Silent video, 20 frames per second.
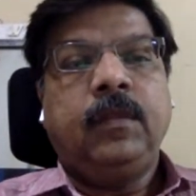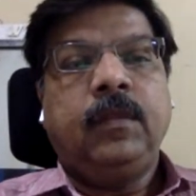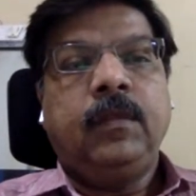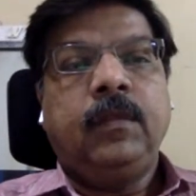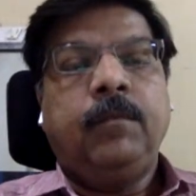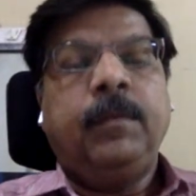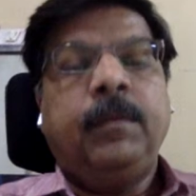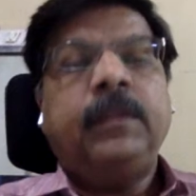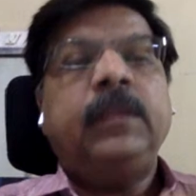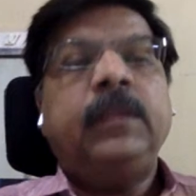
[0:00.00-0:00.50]

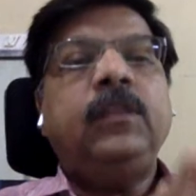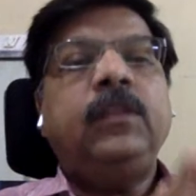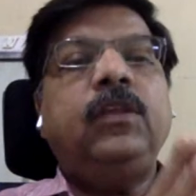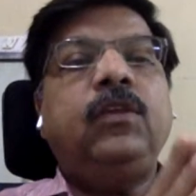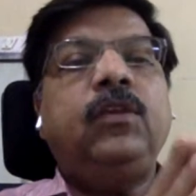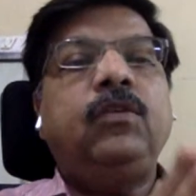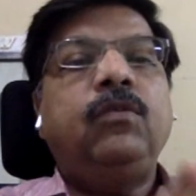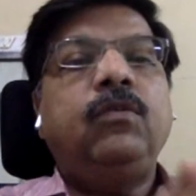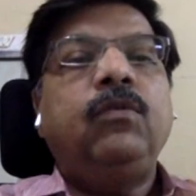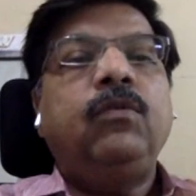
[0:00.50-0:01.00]
But then
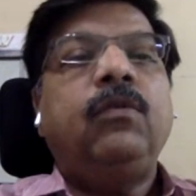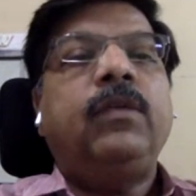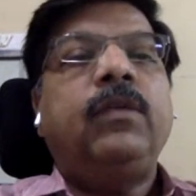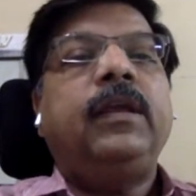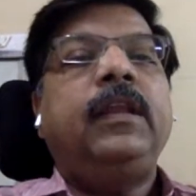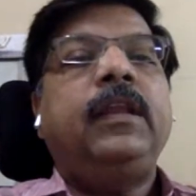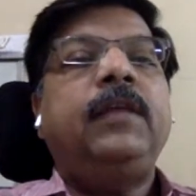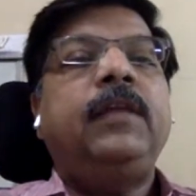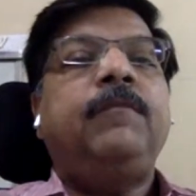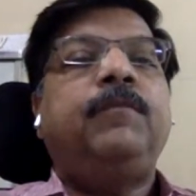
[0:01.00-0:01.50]
you
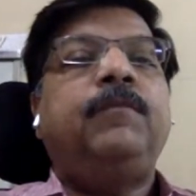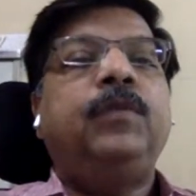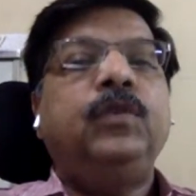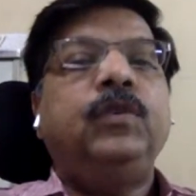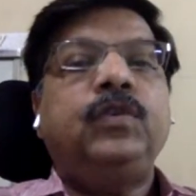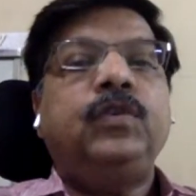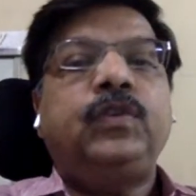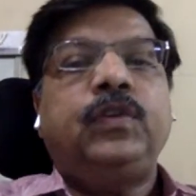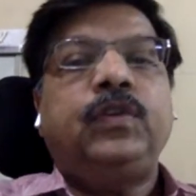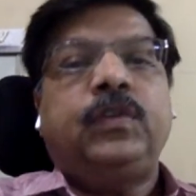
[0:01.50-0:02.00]
really
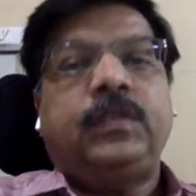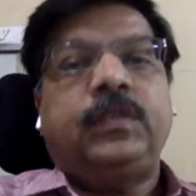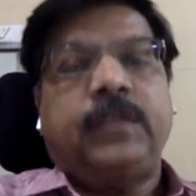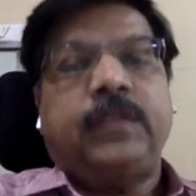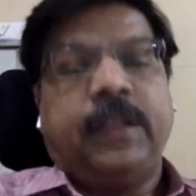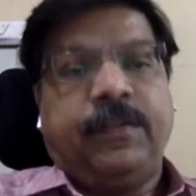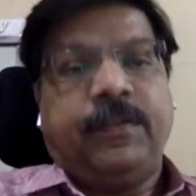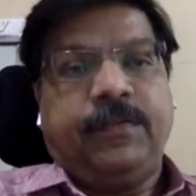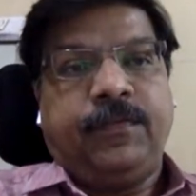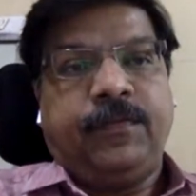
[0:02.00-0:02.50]
boost
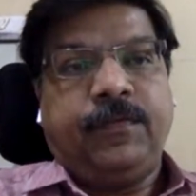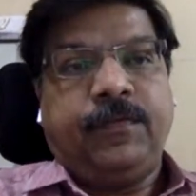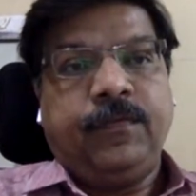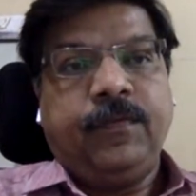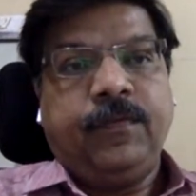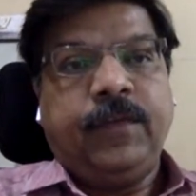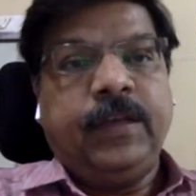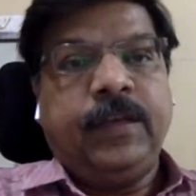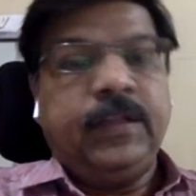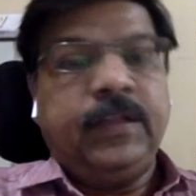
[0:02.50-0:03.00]
yourself
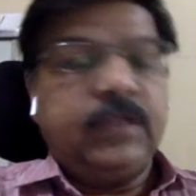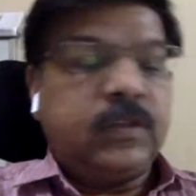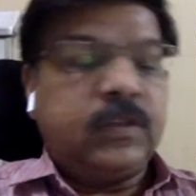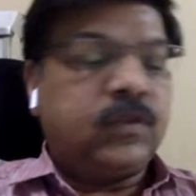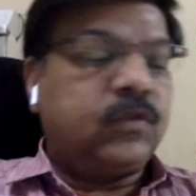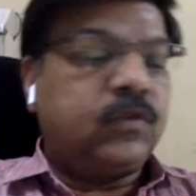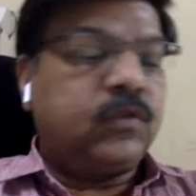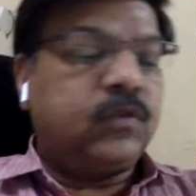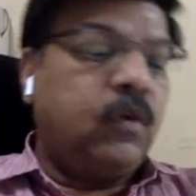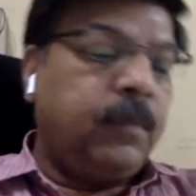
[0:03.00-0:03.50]
in
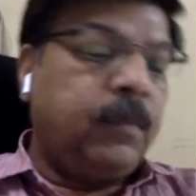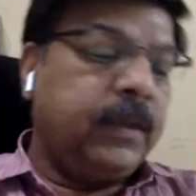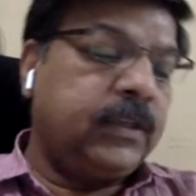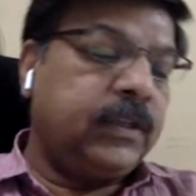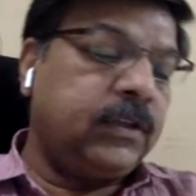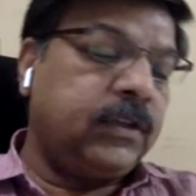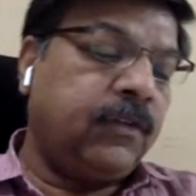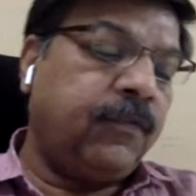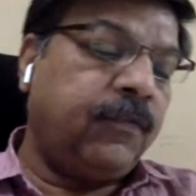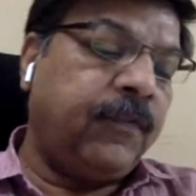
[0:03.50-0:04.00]
so
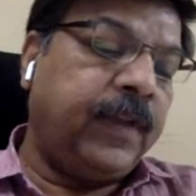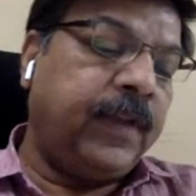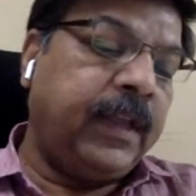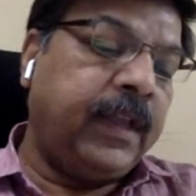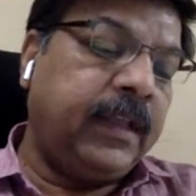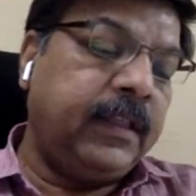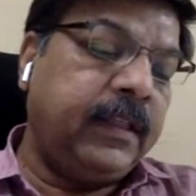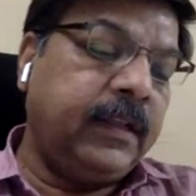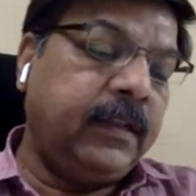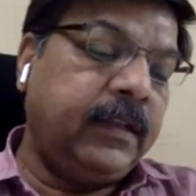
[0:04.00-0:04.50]
much of
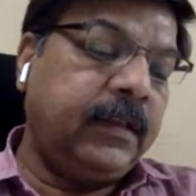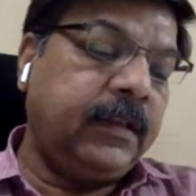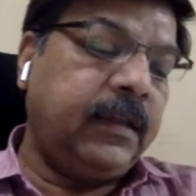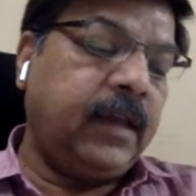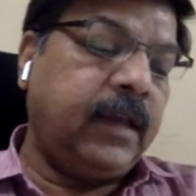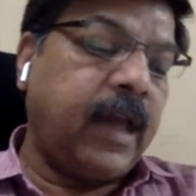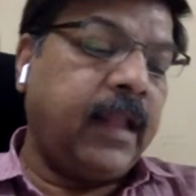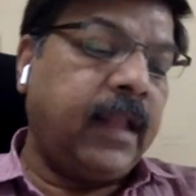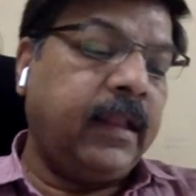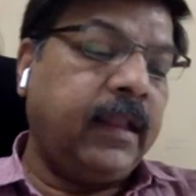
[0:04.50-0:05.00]

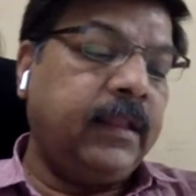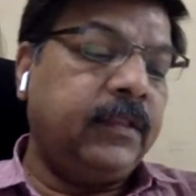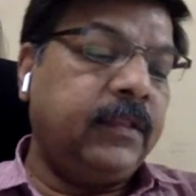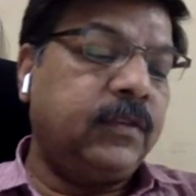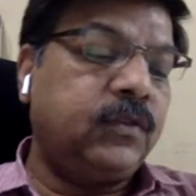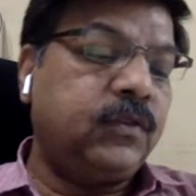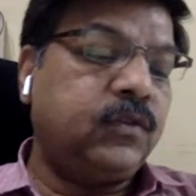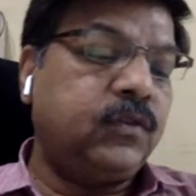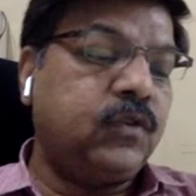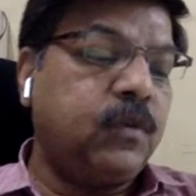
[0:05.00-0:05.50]
dignity and in
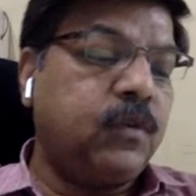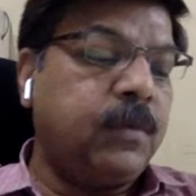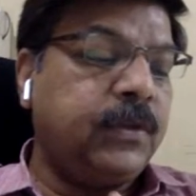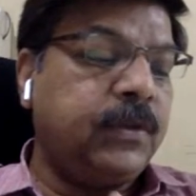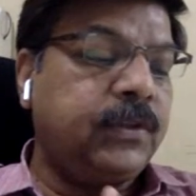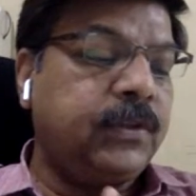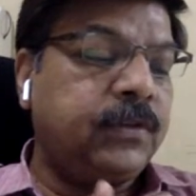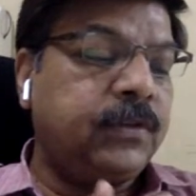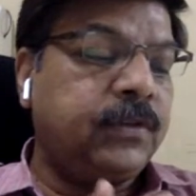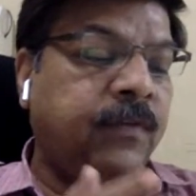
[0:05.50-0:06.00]
so
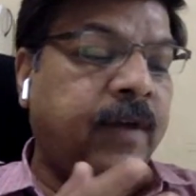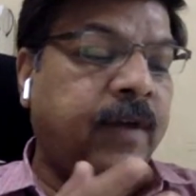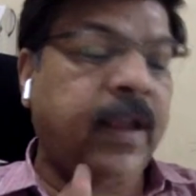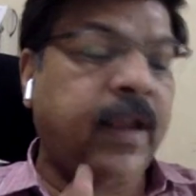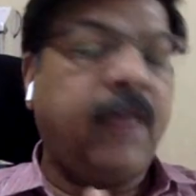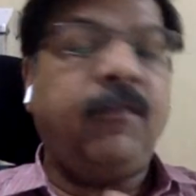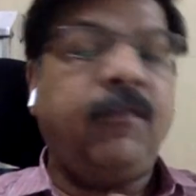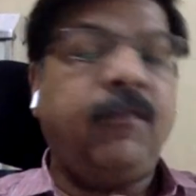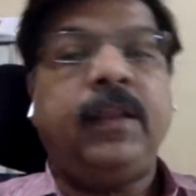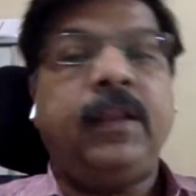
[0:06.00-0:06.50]
much of
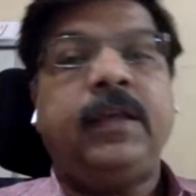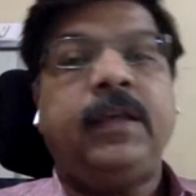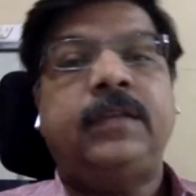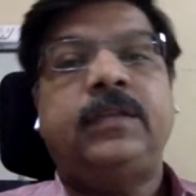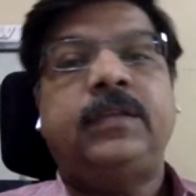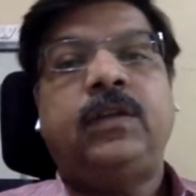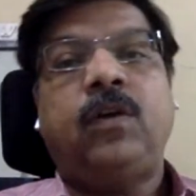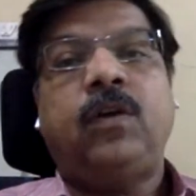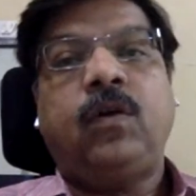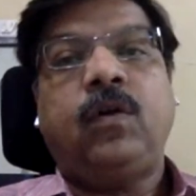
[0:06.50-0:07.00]
gravity
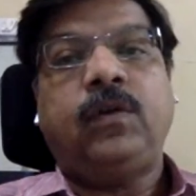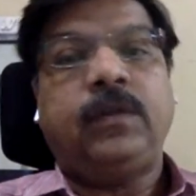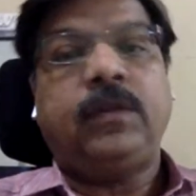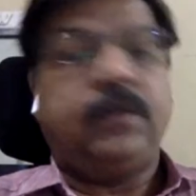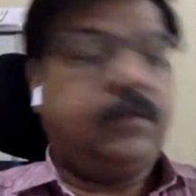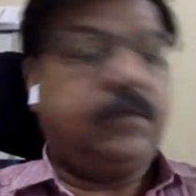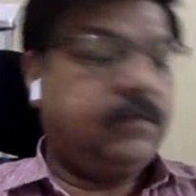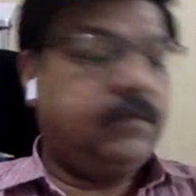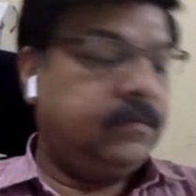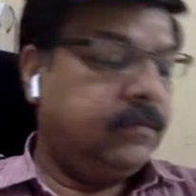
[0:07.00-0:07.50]
as a
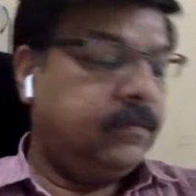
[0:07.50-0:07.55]
doctor.